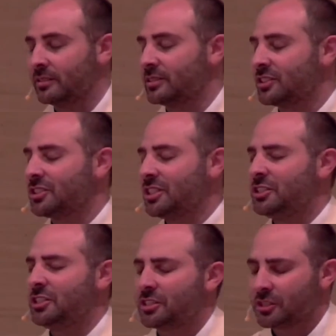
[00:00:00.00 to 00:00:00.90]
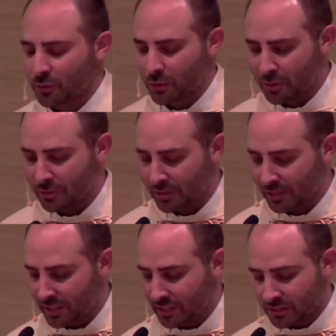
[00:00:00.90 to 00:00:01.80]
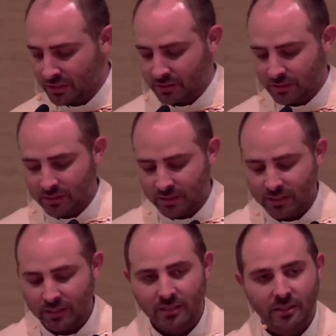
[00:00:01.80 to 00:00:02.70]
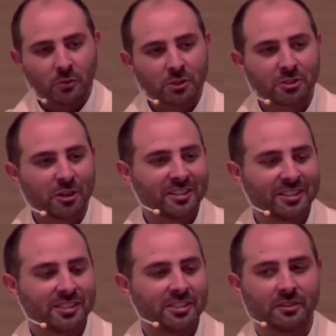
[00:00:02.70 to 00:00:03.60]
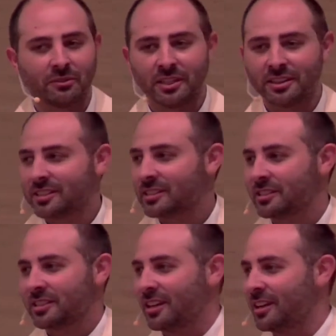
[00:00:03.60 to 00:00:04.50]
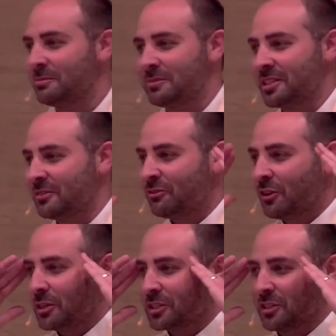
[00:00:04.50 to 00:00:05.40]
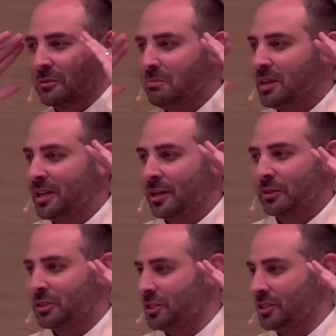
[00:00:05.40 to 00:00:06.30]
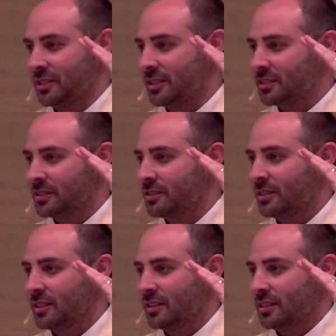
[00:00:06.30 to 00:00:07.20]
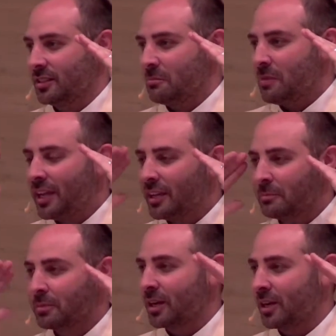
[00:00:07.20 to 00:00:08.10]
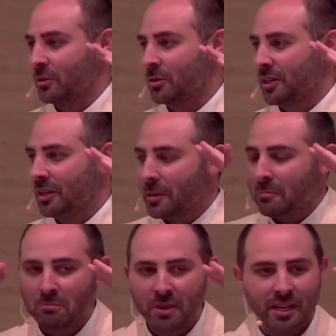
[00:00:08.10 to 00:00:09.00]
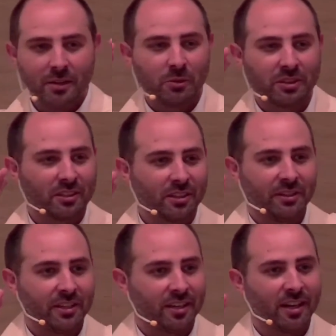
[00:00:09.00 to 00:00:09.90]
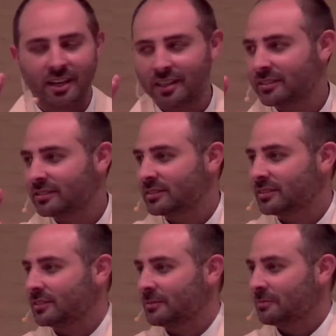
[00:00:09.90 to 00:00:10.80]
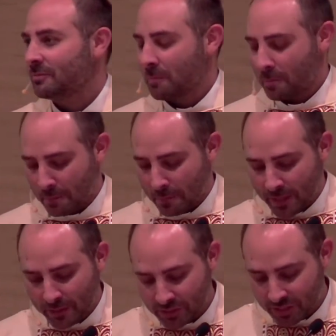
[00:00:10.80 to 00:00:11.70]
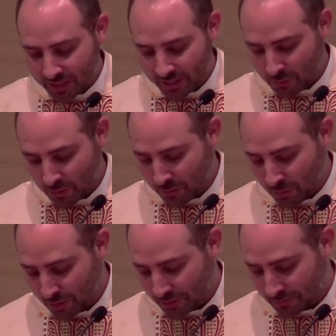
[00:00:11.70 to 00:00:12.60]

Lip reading: See Jesus for who he really is. We're starting the season of Lent. This is a time to focus on meeting with Jesus. Make it a priority. Meet with the living God. There's nothing more important.